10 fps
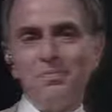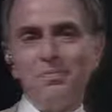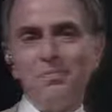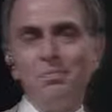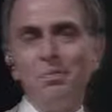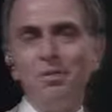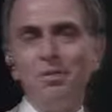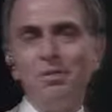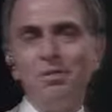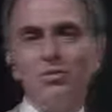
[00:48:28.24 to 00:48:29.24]

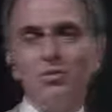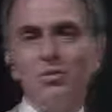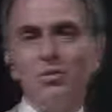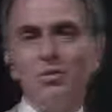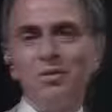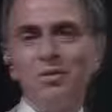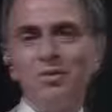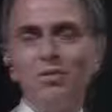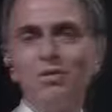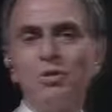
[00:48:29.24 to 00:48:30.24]
merely to
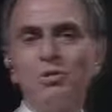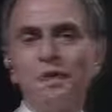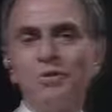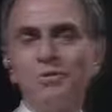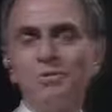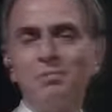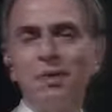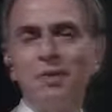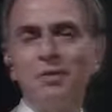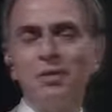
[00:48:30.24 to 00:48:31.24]
respect
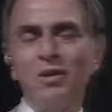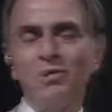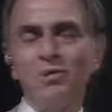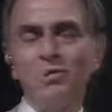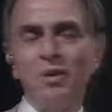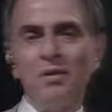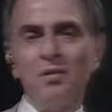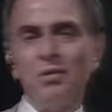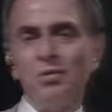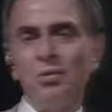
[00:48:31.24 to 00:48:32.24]
my unconscious
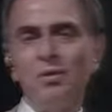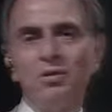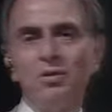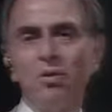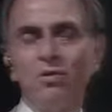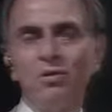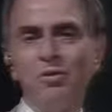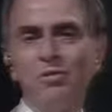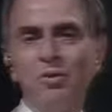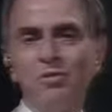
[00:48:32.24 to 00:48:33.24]
mind, who
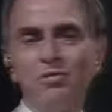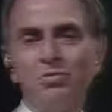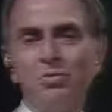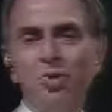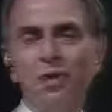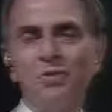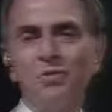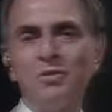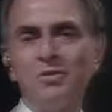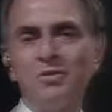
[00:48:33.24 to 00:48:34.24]
often is much
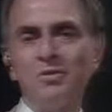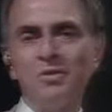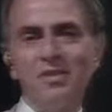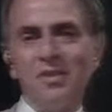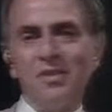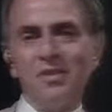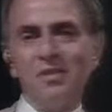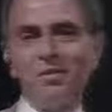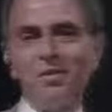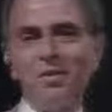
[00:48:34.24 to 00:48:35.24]
wiser than
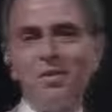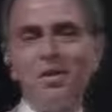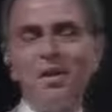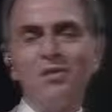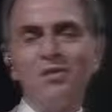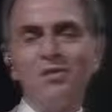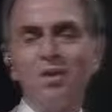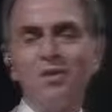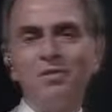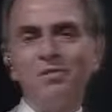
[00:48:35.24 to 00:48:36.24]
the conscious
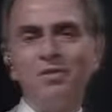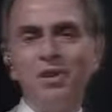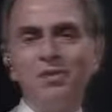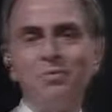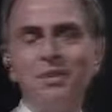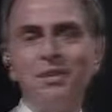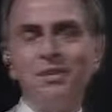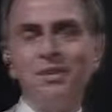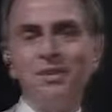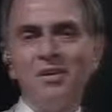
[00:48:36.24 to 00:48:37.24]
part of me,
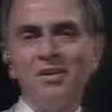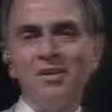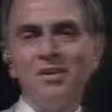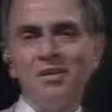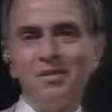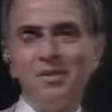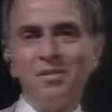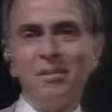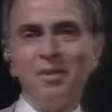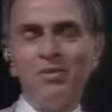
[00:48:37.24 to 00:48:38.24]

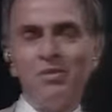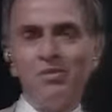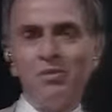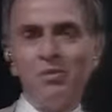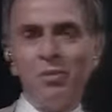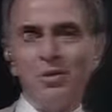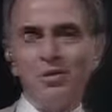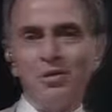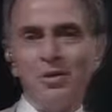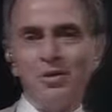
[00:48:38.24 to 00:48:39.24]
and pay attention to what
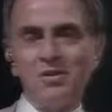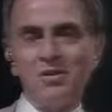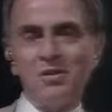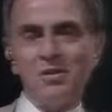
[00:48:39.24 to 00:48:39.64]
it says.